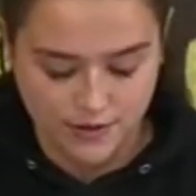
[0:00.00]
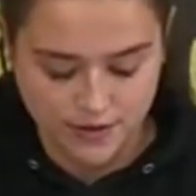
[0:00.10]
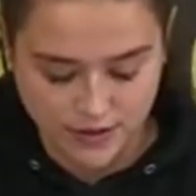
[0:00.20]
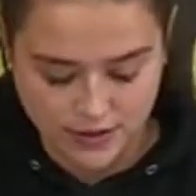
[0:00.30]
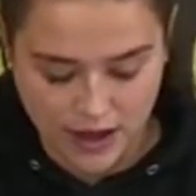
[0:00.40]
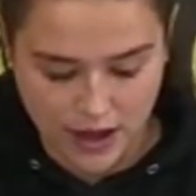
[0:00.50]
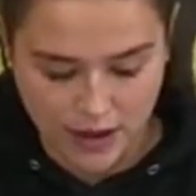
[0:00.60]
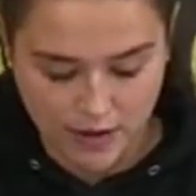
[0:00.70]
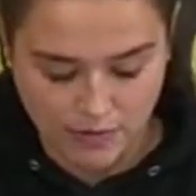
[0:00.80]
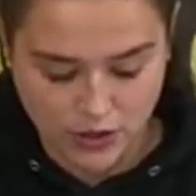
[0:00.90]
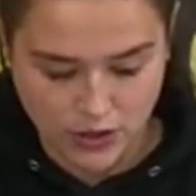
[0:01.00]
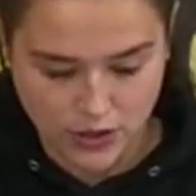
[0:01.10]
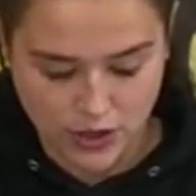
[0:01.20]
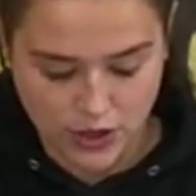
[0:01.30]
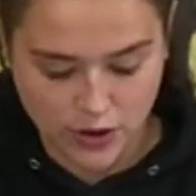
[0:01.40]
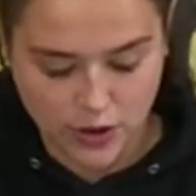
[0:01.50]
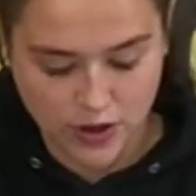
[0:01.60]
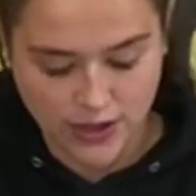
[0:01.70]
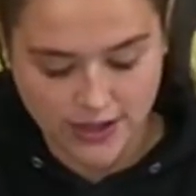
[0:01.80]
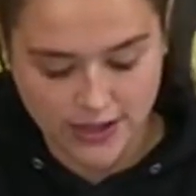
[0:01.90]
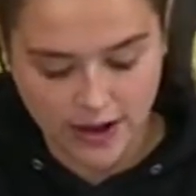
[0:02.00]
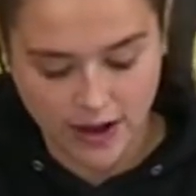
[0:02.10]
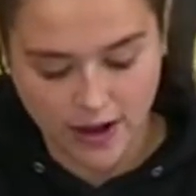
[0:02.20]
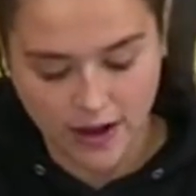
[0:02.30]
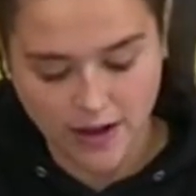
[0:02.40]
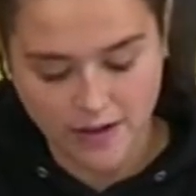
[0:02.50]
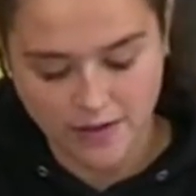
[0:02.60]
So I'm just going to cut this in half.